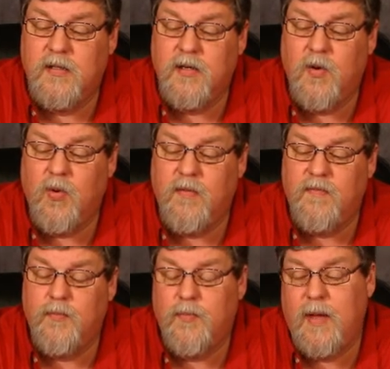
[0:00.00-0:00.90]
quarter,
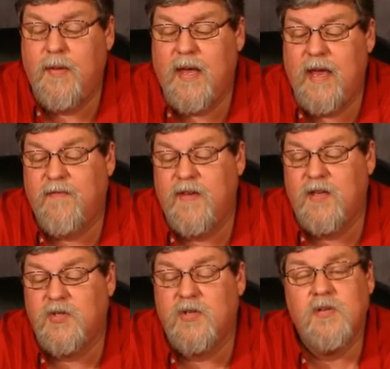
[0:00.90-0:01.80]
maybe a half
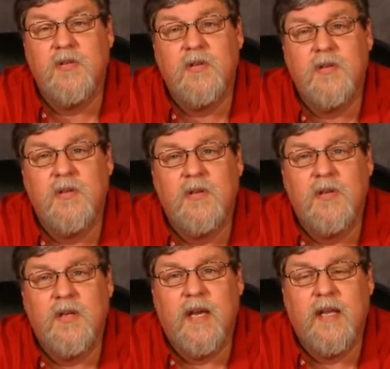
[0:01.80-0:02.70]
inch
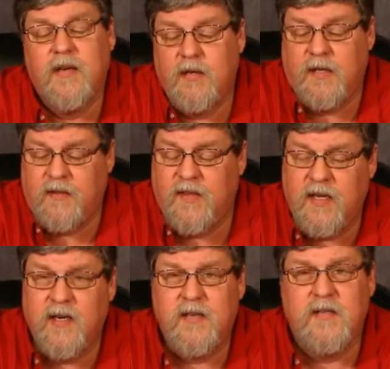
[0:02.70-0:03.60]
in
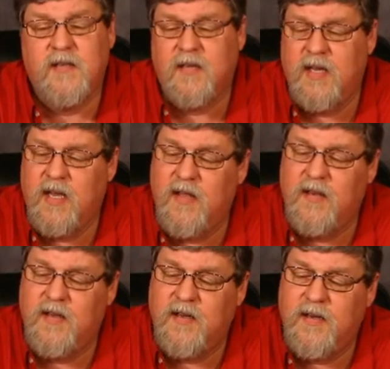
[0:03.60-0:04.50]
thickness,
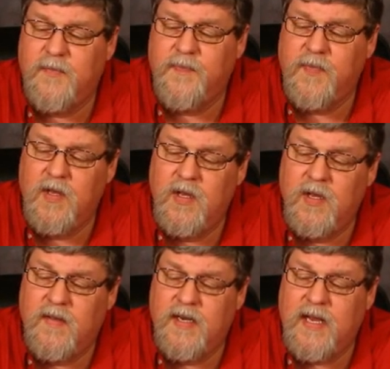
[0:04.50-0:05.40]
and the
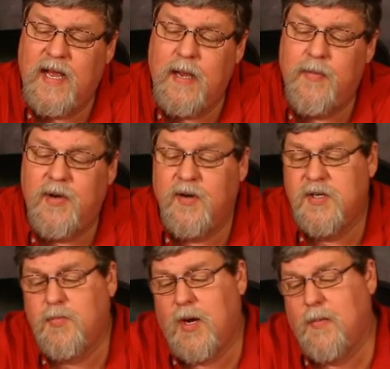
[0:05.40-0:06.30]
diameter
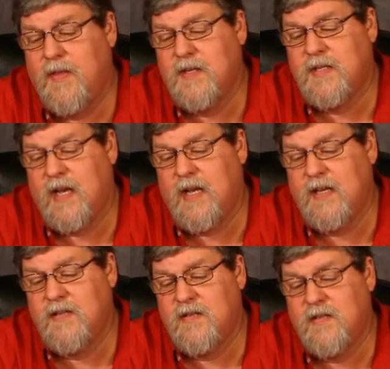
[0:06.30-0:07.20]
is probably the
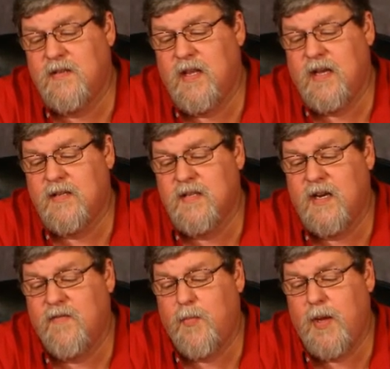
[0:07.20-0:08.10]
size, like I
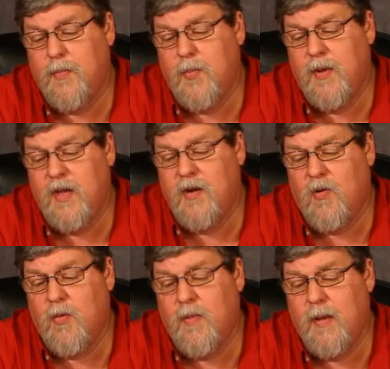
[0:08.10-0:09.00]
said, of a peppermint
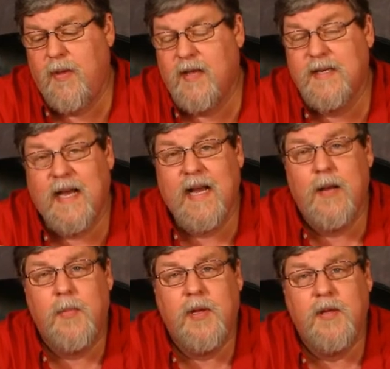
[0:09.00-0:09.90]
or maybe a
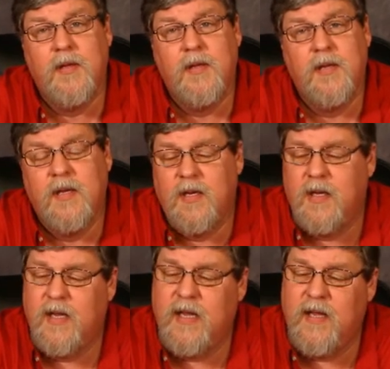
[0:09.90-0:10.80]
dime.
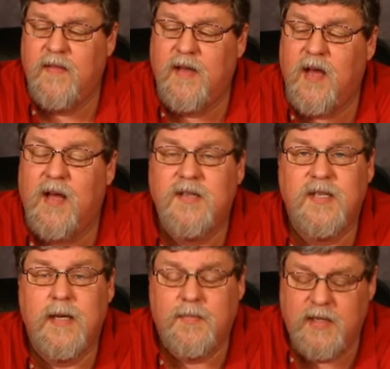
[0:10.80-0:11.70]
And the
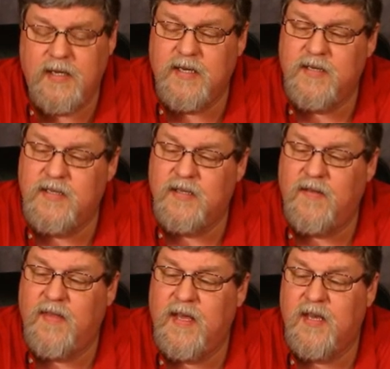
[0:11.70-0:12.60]
concept is
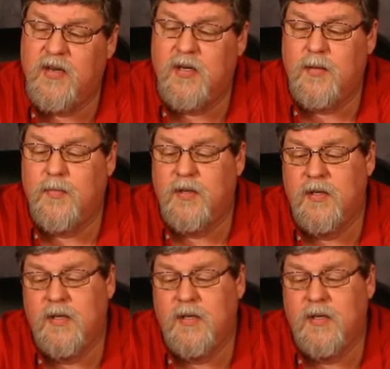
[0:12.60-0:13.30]
that they come